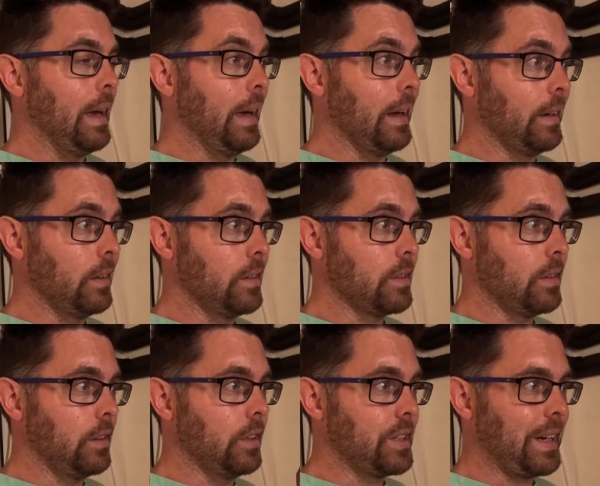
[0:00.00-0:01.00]
And
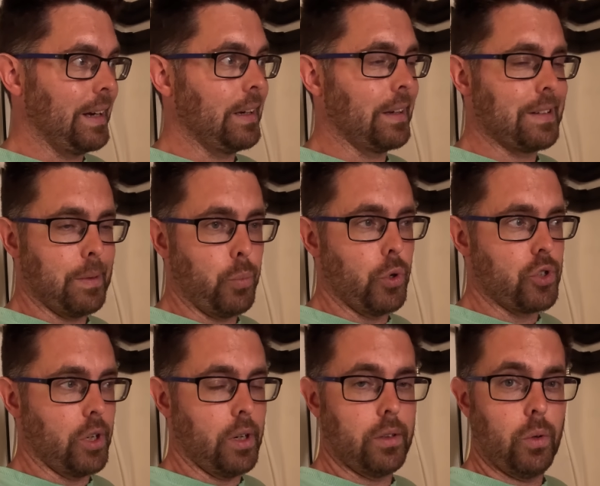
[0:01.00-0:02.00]
the tank
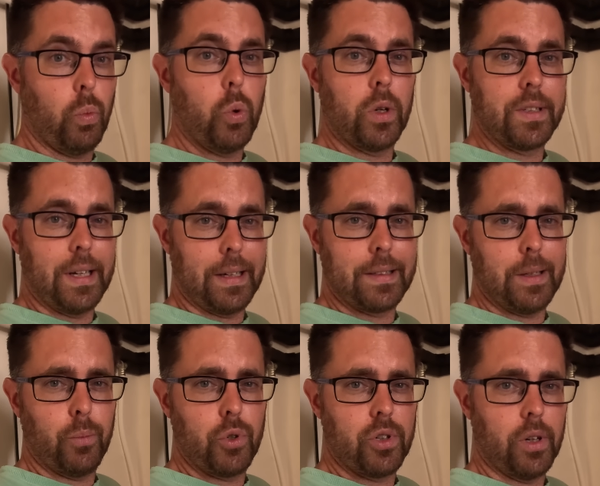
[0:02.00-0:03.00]
temperature, the water tank
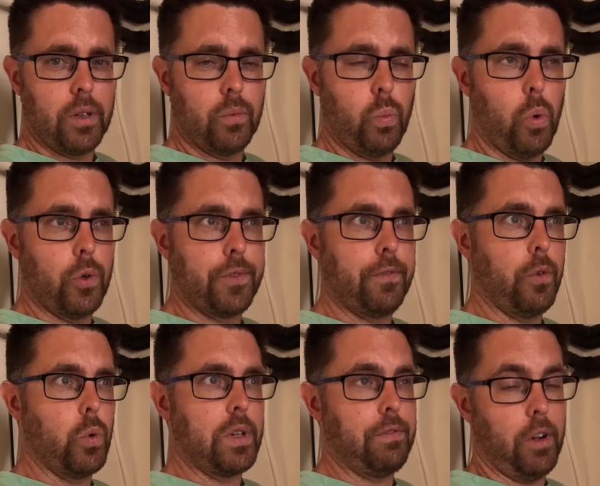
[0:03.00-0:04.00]
temperature, was
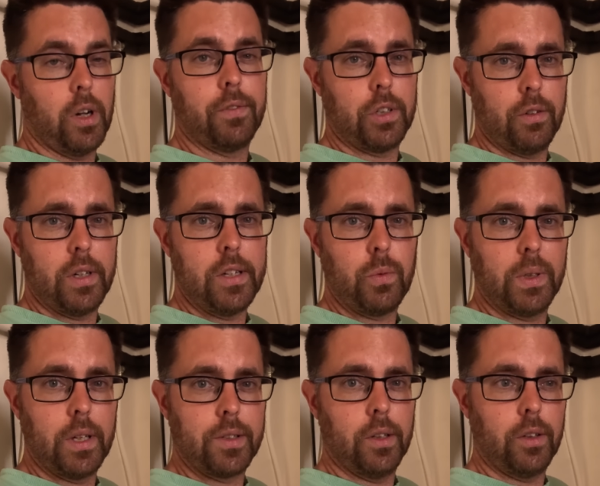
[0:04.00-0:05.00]
45 degrees when
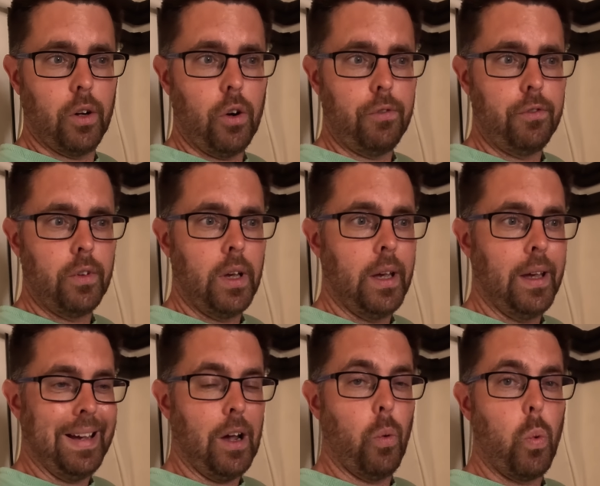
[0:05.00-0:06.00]
they turned it off.
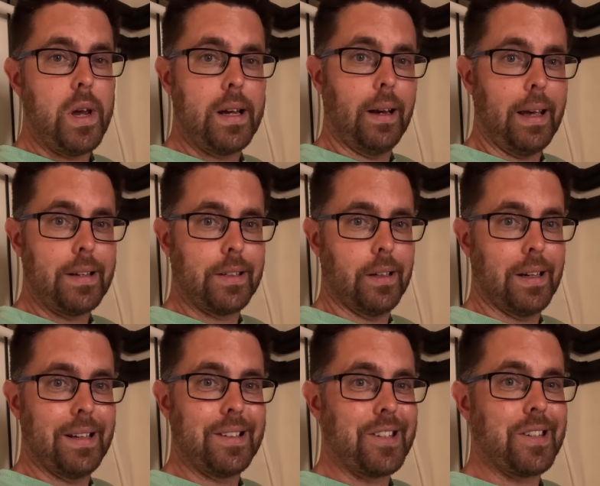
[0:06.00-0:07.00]
A week later,
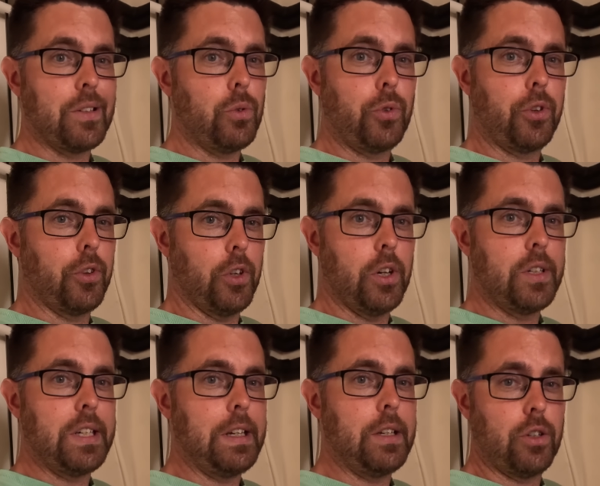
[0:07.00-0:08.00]
it's still
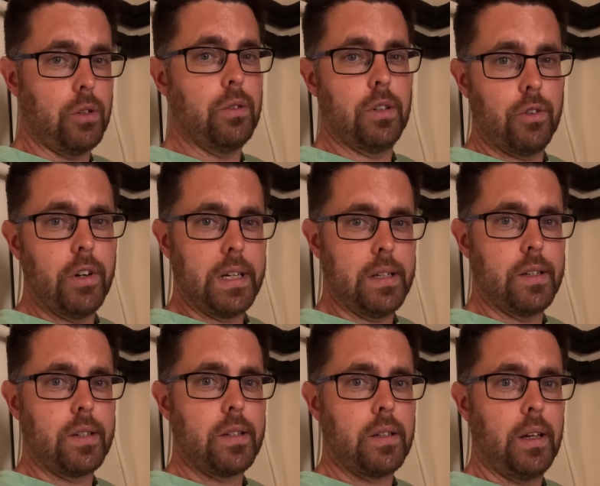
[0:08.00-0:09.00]
32
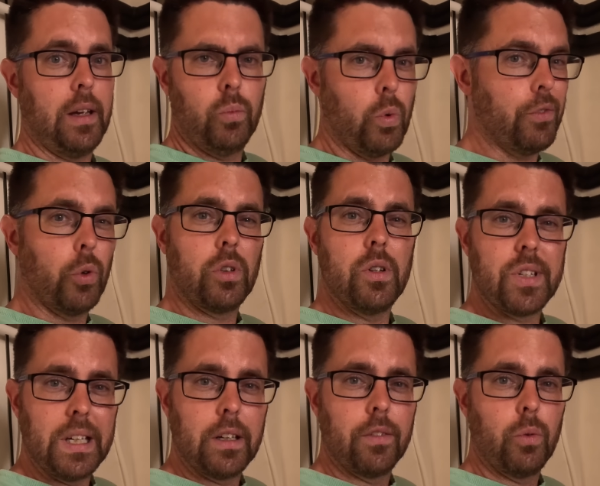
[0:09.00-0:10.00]
degrees. We've not used
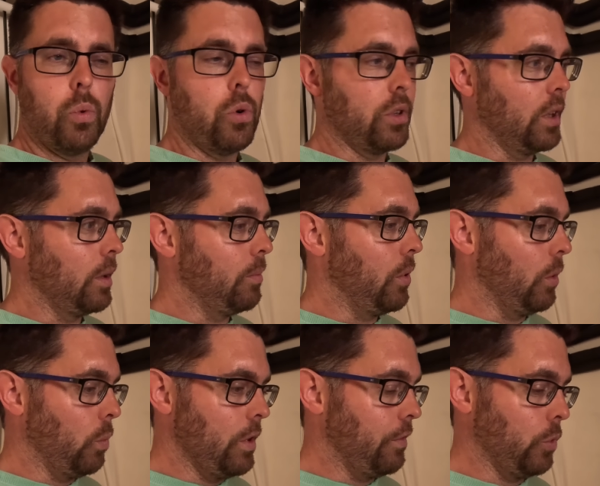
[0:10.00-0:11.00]
any of the water,
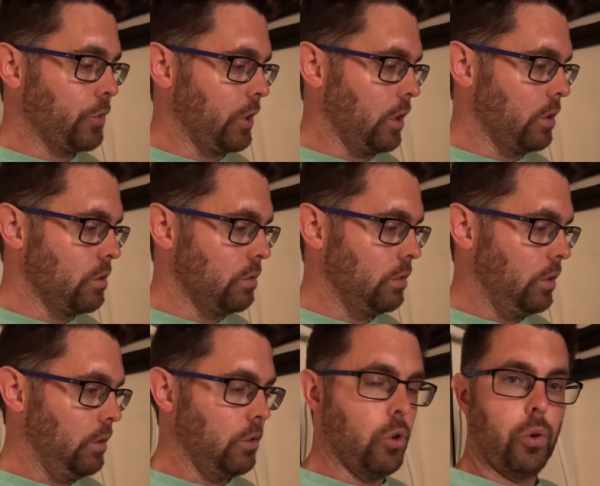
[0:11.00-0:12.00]
but we've also
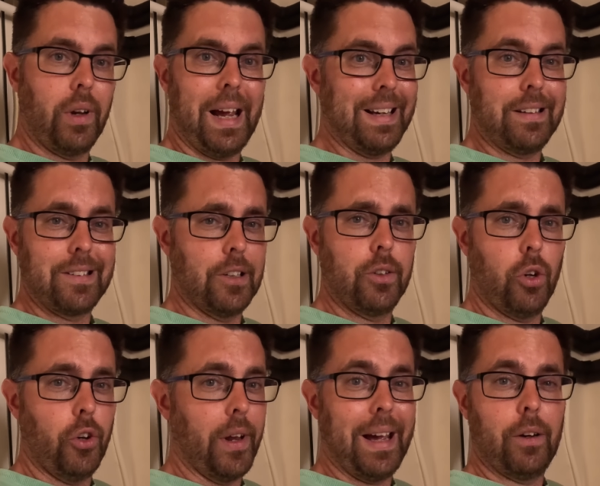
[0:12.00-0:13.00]
not had it turned
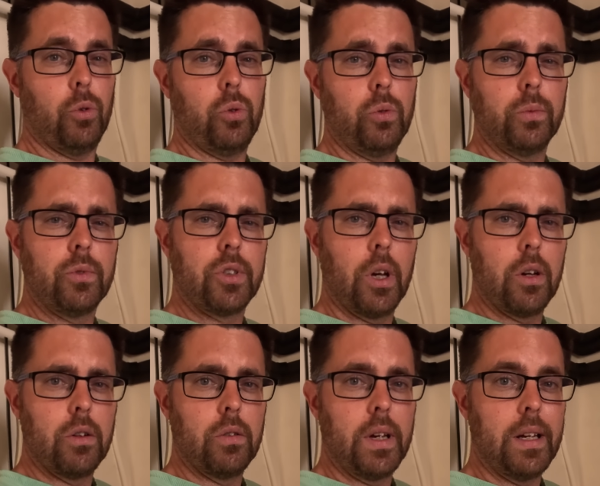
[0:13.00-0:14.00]
on at all. So
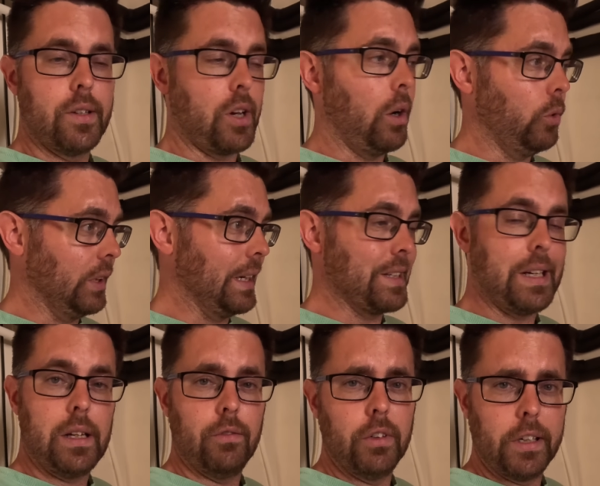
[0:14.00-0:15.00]
it's holding its
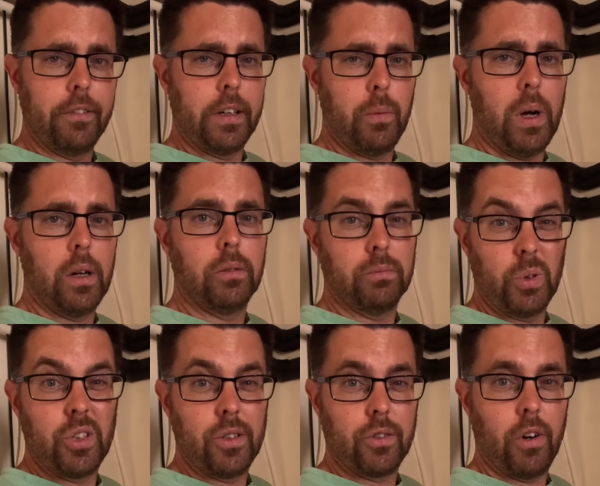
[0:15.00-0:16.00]
heat really, really well,
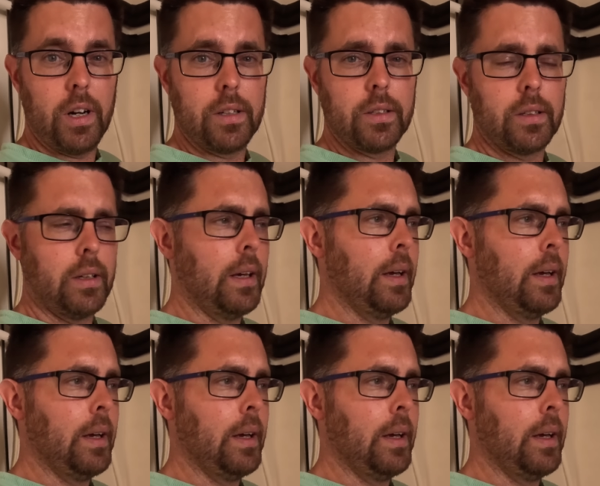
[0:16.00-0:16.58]
which is great.